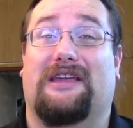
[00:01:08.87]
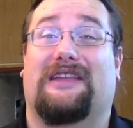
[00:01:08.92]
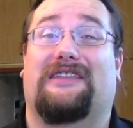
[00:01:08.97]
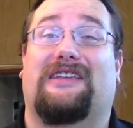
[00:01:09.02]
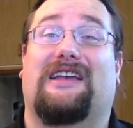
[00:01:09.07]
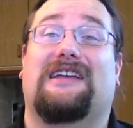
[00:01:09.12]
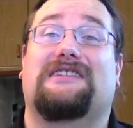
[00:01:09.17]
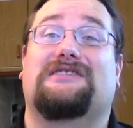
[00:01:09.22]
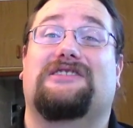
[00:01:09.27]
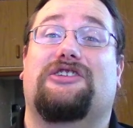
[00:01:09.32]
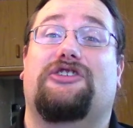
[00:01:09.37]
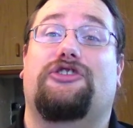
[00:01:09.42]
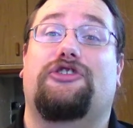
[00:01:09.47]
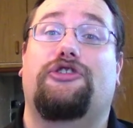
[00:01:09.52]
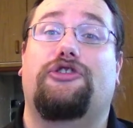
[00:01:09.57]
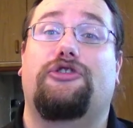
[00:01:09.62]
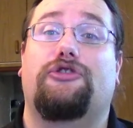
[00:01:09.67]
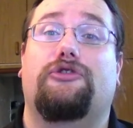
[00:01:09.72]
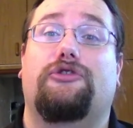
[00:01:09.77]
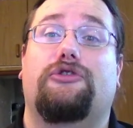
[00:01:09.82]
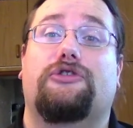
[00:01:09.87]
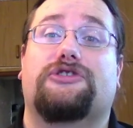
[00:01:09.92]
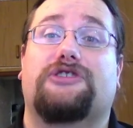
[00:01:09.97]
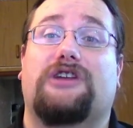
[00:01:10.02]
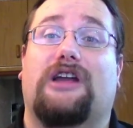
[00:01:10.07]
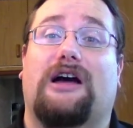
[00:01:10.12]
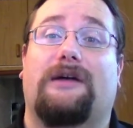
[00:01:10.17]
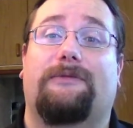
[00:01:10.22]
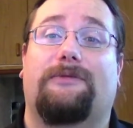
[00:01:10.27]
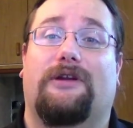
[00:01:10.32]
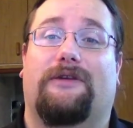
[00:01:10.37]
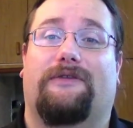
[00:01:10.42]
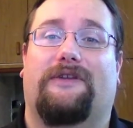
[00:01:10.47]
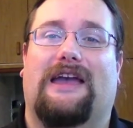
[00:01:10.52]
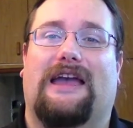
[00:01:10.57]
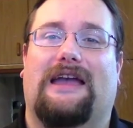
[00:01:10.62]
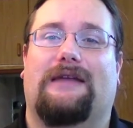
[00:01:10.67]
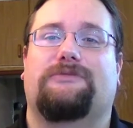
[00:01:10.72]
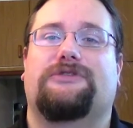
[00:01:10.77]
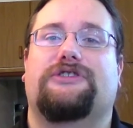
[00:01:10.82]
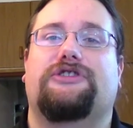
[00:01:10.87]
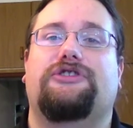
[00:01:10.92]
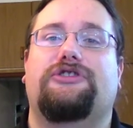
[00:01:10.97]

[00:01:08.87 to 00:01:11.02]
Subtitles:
It has a huge library of games.